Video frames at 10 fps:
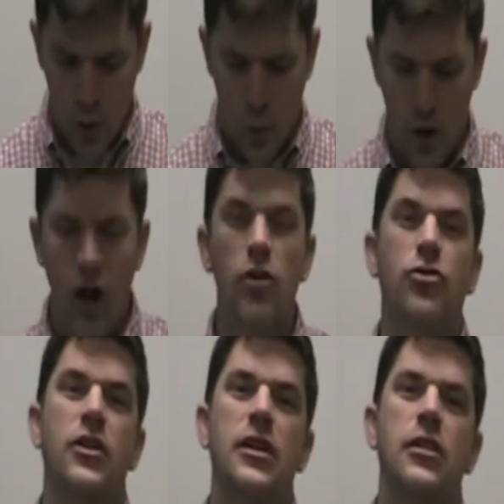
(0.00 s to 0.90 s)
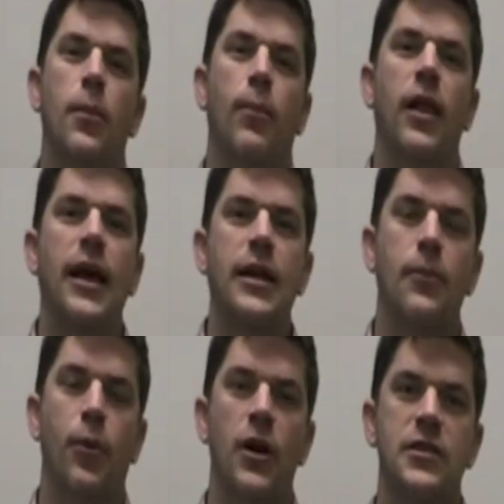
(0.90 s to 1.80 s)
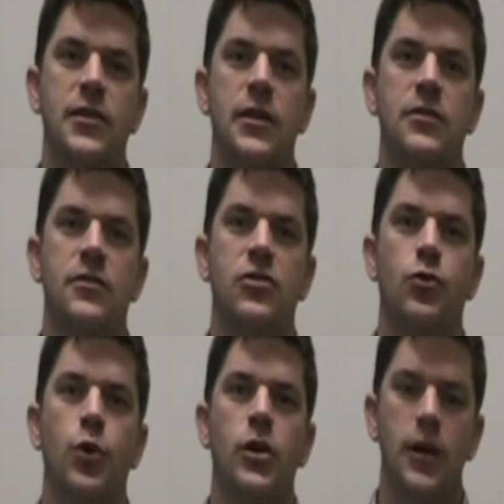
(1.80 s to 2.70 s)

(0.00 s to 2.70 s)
One other thing in the planning process that's really